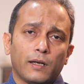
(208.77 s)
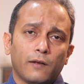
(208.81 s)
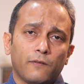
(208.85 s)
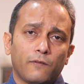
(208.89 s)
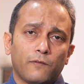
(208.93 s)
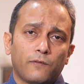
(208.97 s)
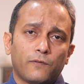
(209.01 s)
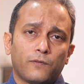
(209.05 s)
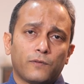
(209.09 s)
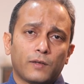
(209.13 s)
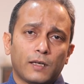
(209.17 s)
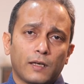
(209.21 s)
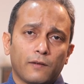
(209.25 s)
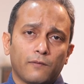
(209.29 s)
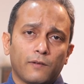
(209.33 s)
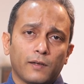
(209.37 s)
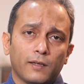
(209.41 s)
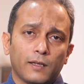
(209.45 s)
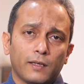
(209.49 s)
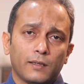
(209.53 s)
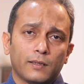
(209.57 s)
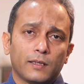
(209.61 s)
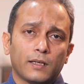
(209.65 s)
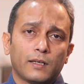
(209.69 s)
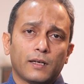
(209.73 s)
if
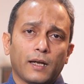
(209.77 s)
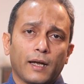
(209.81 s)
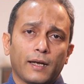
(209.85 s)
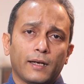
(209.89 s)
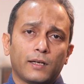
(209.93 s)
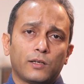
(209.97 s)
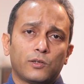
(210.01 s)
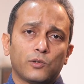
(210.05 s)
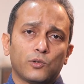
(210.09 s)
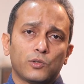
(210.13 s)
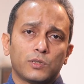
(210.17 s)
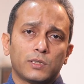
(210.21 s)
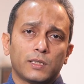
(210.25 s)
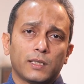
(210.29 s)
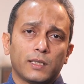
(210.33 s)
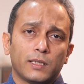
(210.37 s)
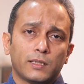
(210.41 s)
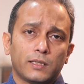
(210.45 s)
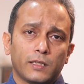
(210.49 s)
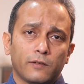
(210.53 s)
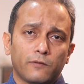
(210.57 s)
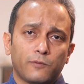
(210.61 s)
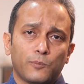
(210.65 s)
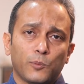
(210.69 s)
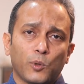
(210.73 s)
given in the right
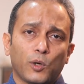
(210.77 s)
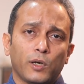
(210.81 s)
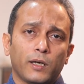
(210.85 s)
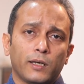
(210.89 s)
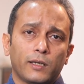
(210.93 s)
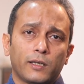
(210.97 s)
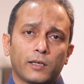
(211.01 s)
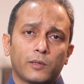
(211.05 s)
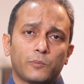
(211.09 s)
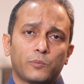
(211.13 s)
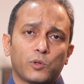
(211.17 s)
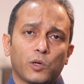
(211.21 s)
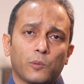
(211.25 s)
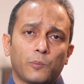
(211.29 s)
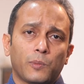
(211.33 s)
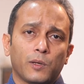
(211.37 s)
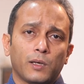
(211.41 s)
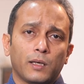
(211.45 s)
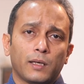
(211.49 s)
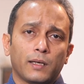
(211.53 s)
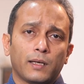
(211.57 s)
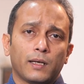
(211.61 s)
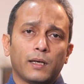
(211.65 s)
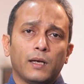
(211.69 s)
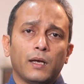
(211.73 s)
dosage, if monitored
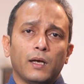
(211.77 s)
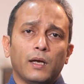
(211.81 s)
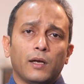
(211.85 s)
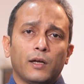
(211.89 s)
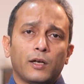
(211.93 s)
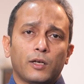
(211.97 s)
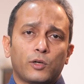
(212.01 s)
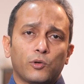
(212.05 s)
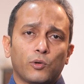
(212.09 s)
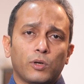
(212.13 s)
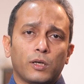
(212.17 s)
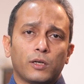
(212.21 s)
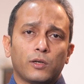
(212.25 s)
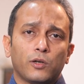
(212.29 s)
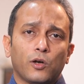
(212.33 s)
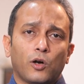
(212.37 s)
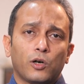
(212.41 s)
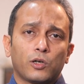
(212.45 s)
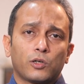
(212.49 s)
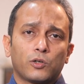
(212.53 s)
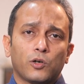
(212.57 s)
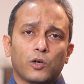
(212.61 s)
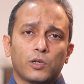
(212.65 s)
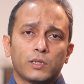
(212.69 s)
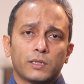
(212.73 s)
properly, it will
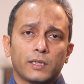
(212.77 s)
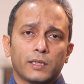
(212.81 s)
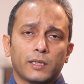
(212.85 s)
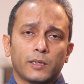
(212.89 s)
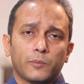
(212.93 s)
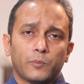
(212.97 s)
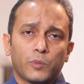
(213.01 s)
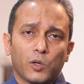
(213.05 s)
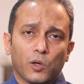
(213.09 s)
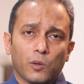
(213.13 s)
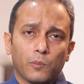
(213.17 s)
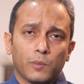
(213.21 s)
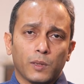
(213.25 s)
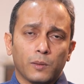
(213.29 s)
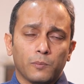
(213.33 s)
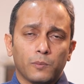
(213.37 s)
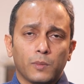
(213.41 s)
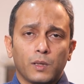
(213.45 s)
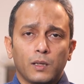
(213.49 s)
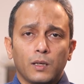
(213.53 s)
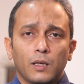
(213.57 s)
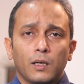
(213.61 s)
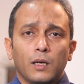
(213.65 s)
not cause any problem.